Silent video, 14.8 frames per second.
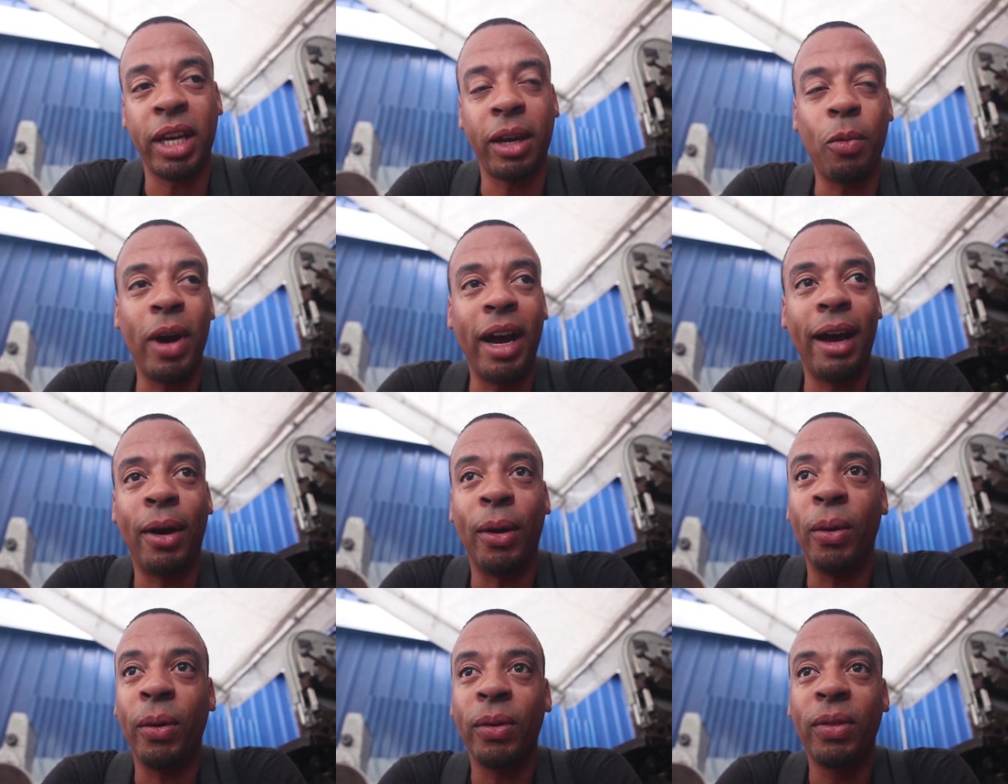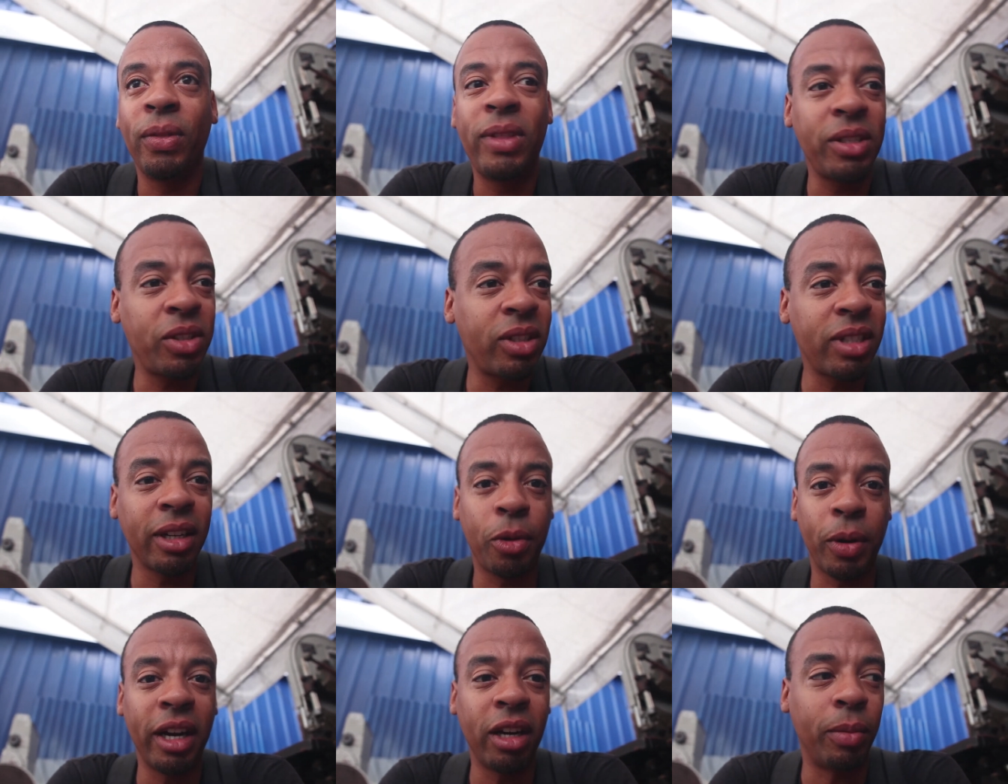like, wow, this is
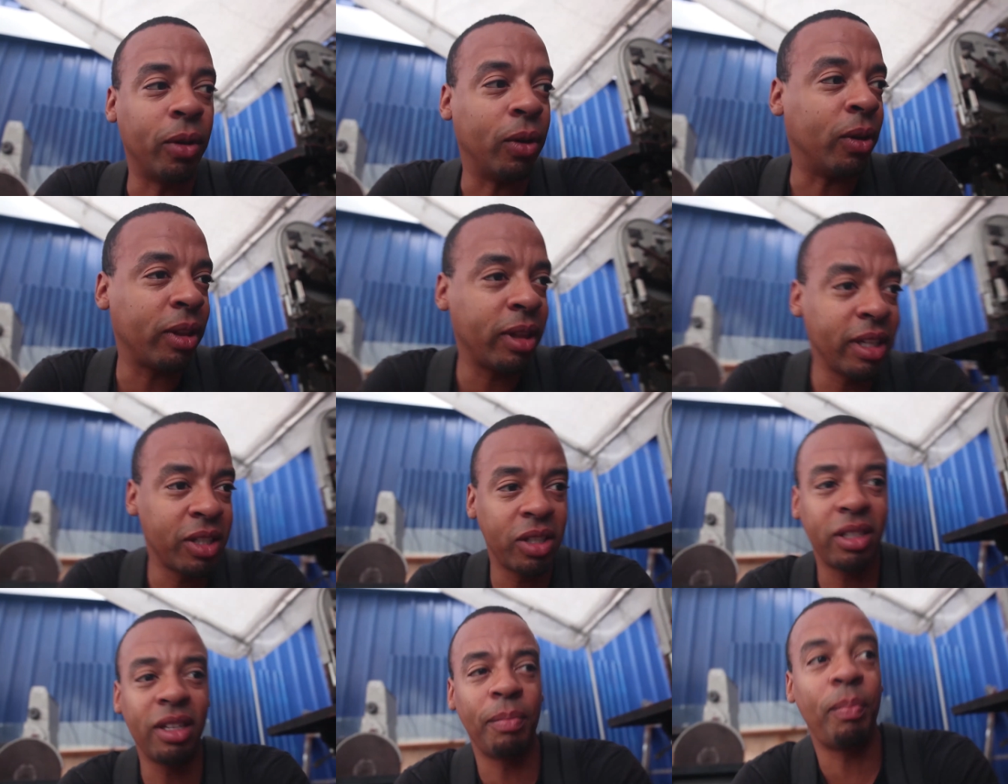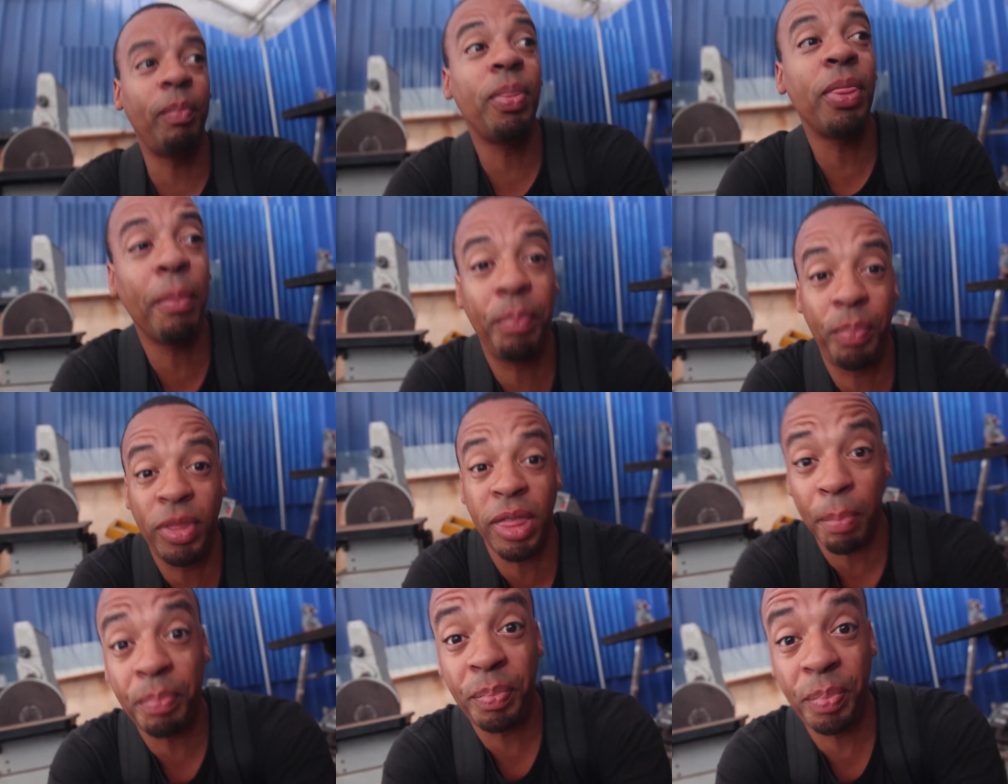incredible. This is the, the, the